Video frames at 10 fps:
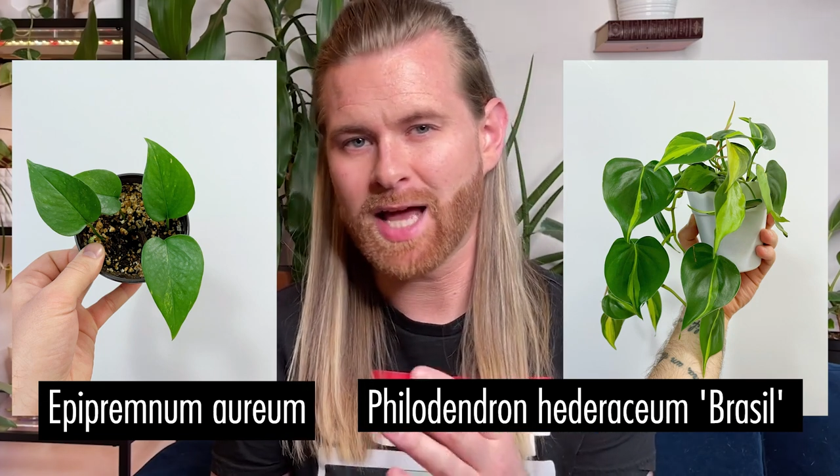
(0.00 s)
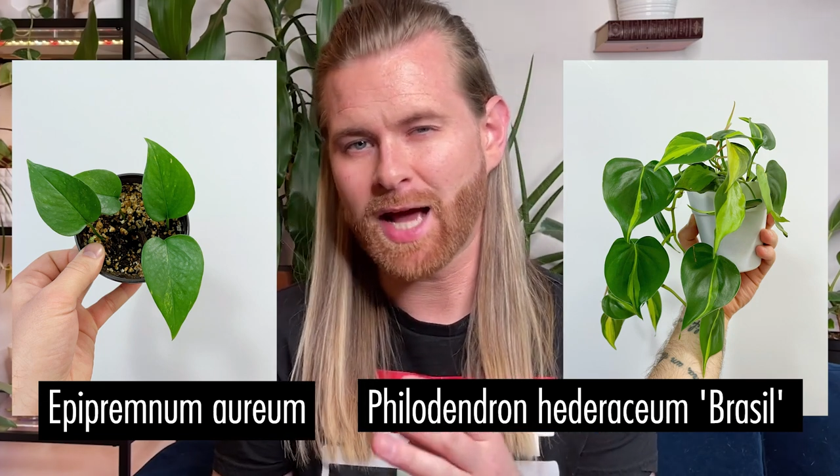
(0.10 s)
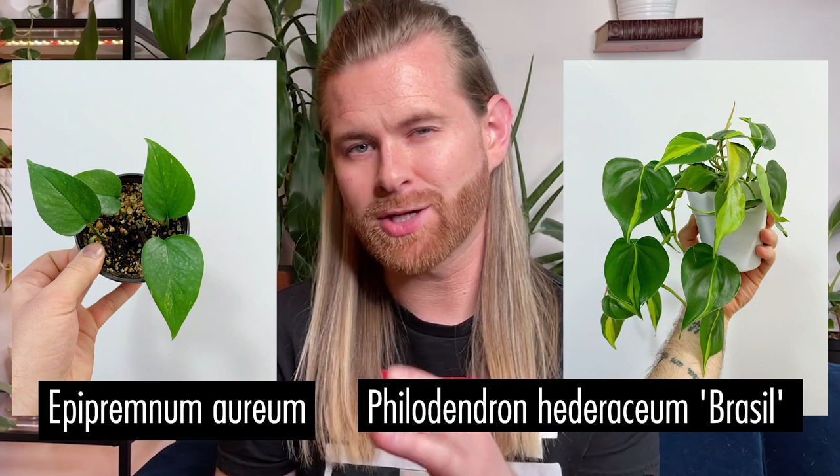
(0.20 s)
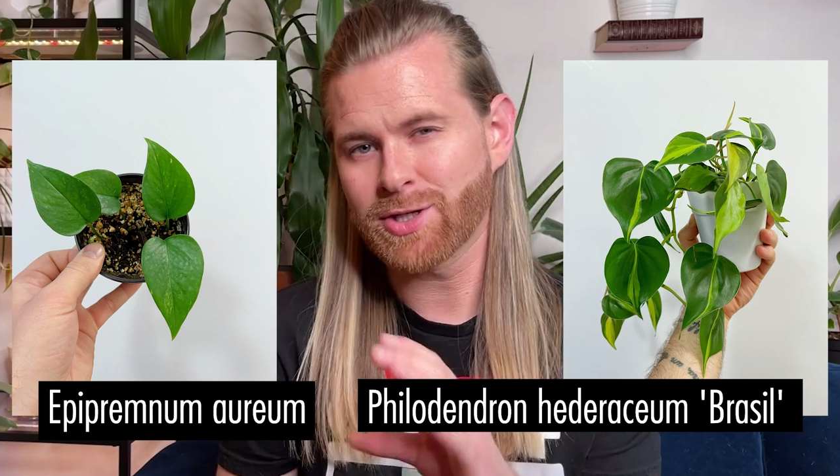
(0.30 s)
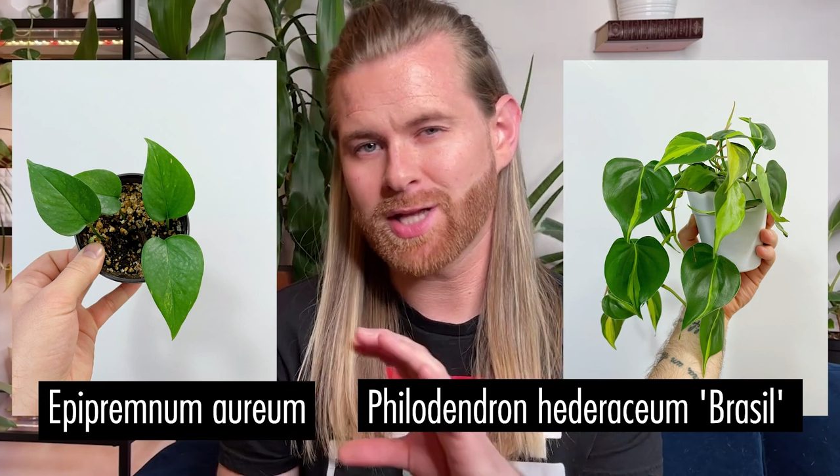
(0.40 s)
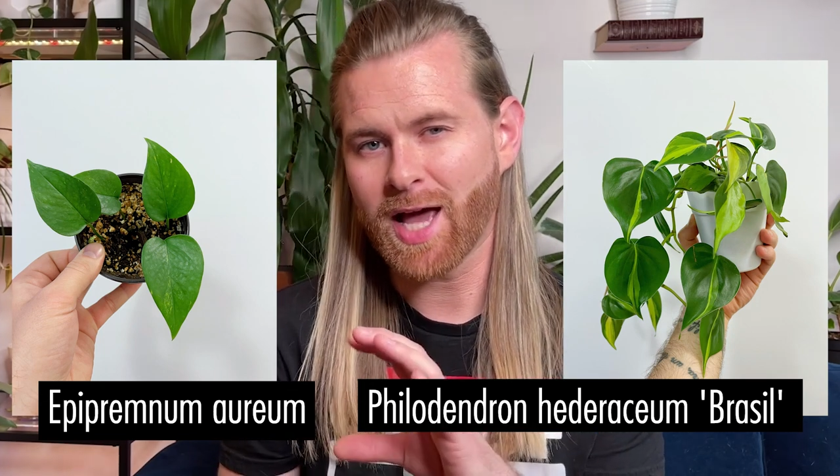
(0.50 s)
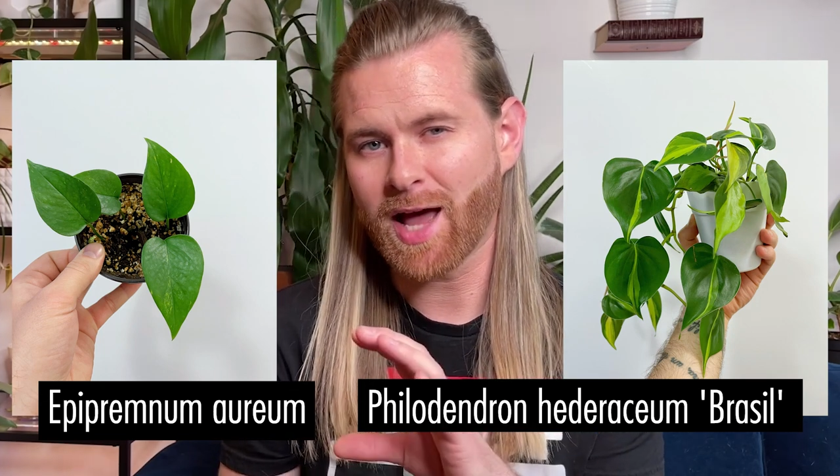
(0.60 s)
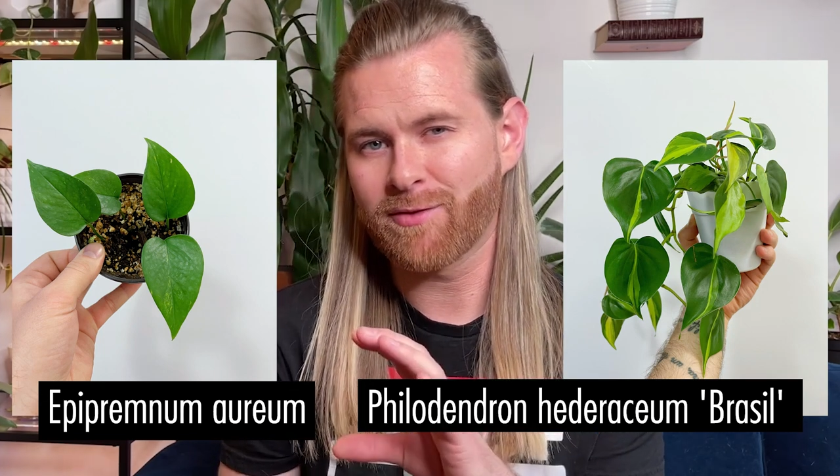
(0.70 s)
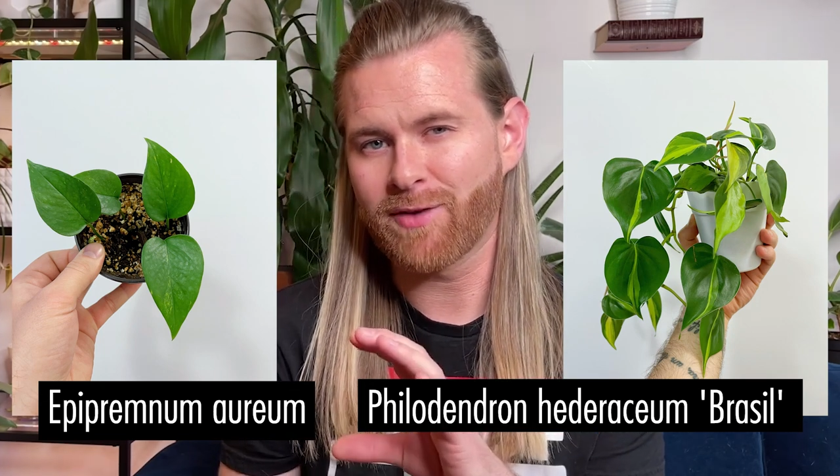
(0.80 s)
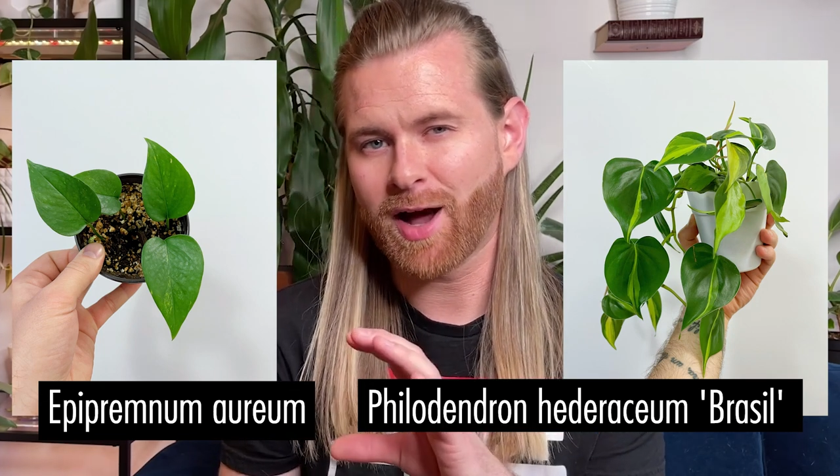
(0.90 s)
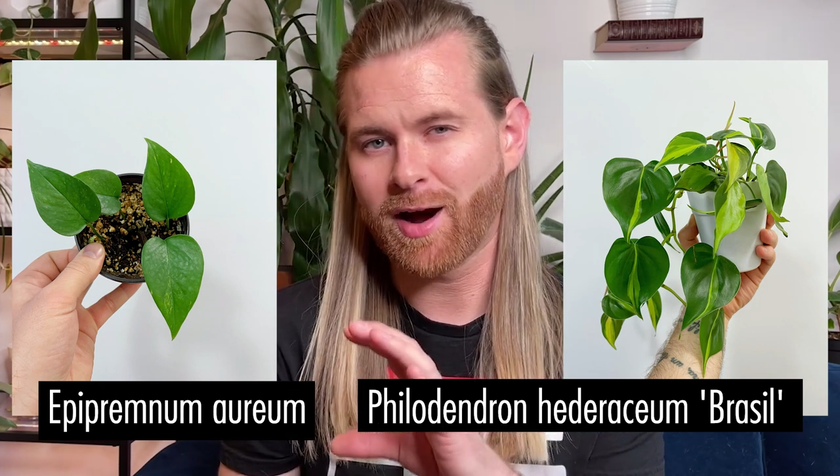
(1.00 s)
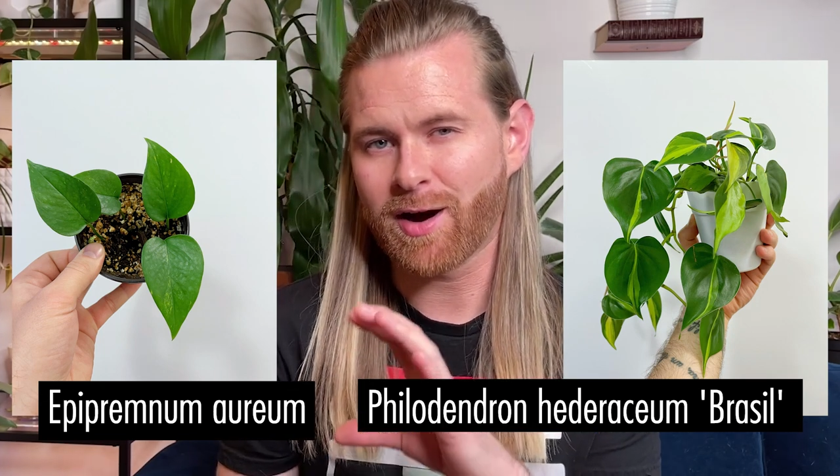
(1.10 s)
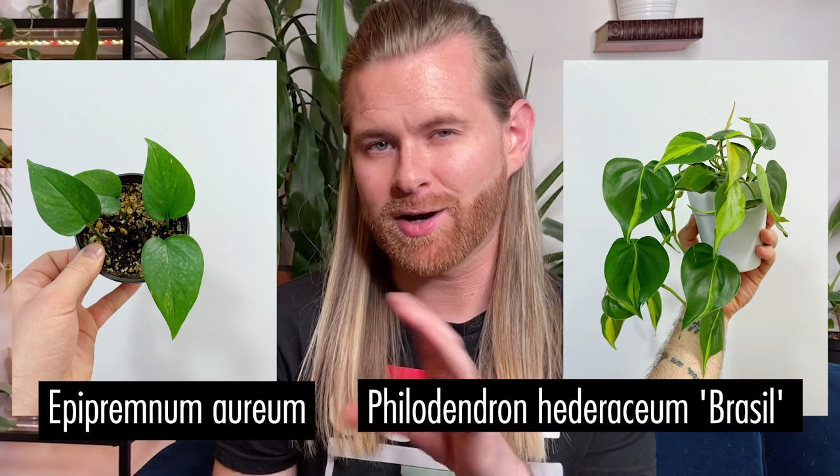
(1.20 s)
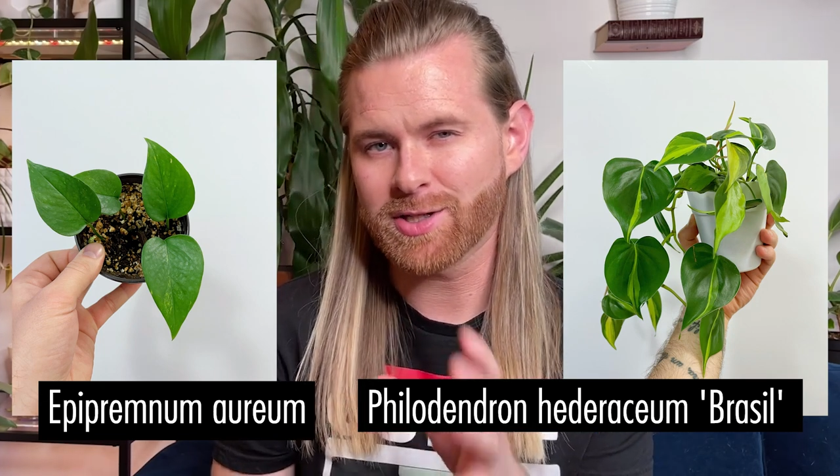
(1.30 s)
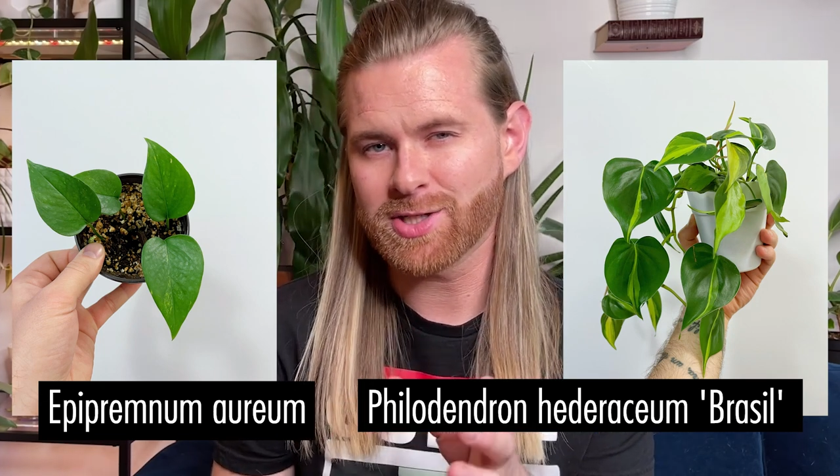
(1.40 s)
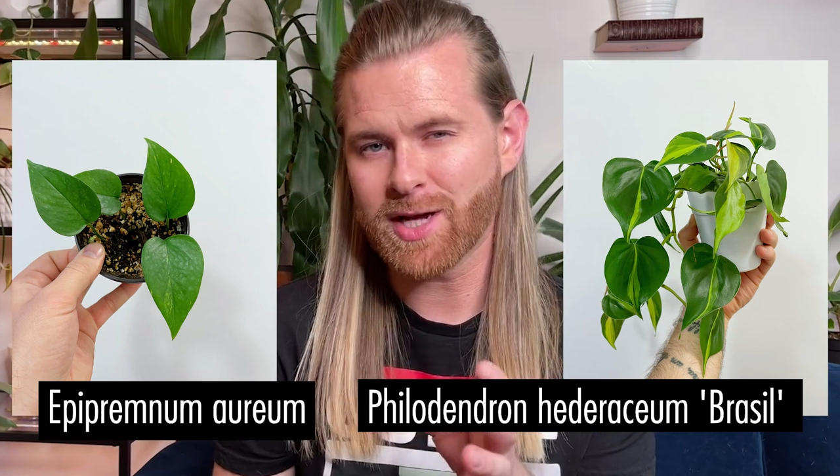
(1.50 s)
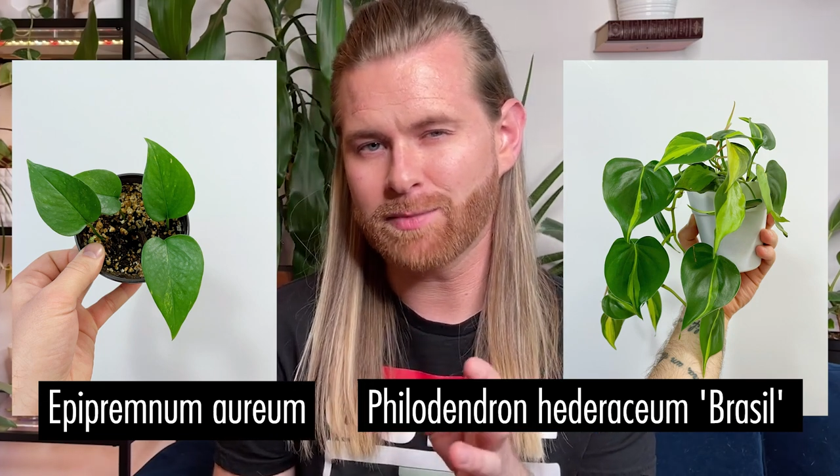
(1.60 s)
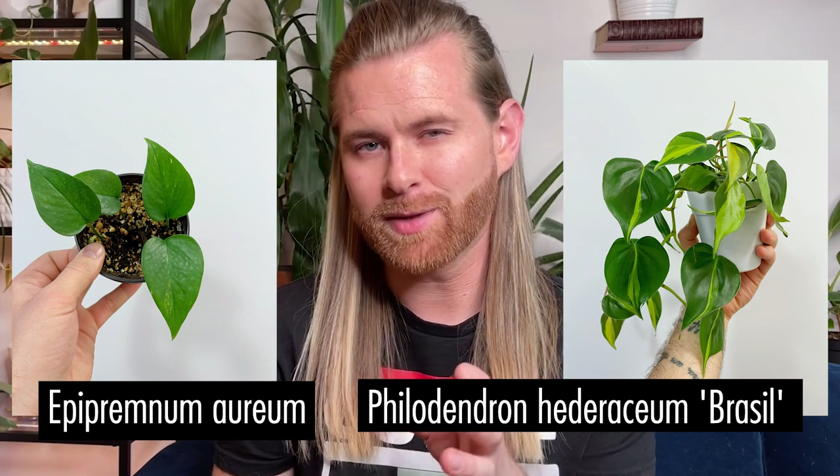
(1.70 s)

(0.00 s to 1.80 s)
actually have a heart-shaped